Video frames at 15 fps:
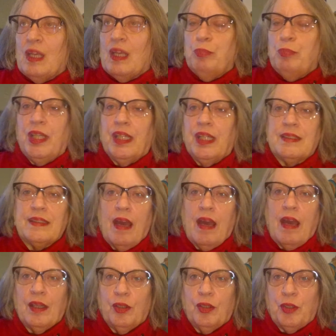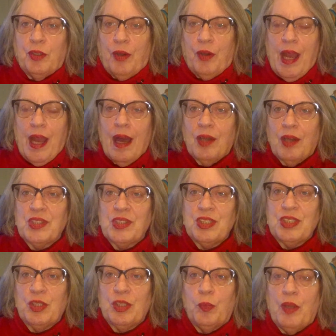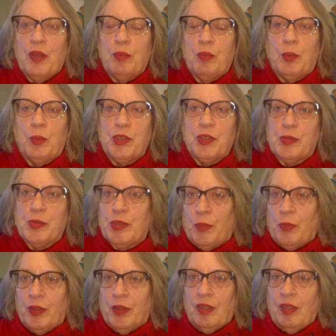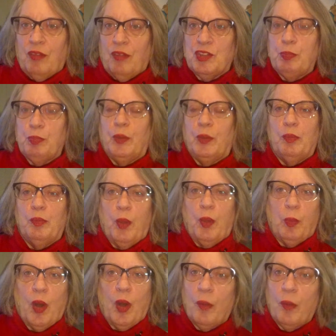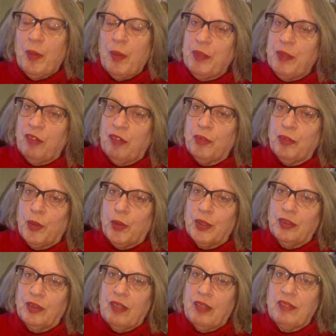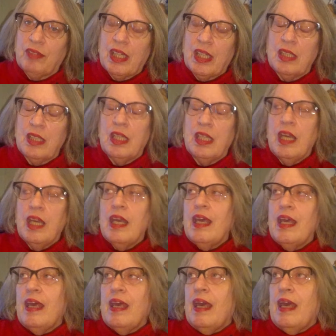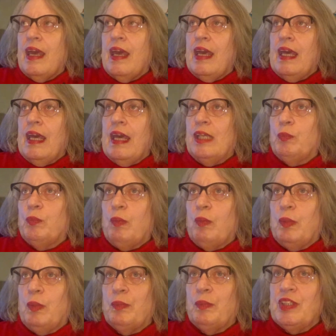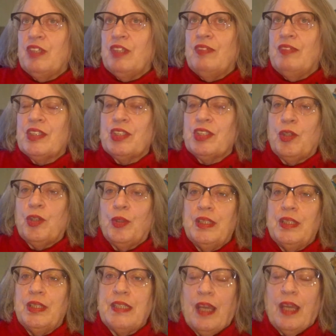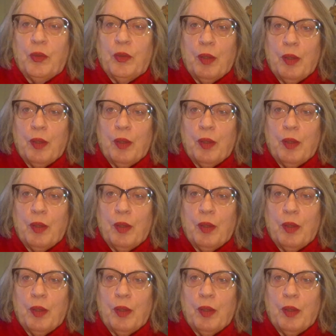putting siding on her house until one of the boys was old enough to pull a mobile home up there for her to live in. And when we went to visit her and take her a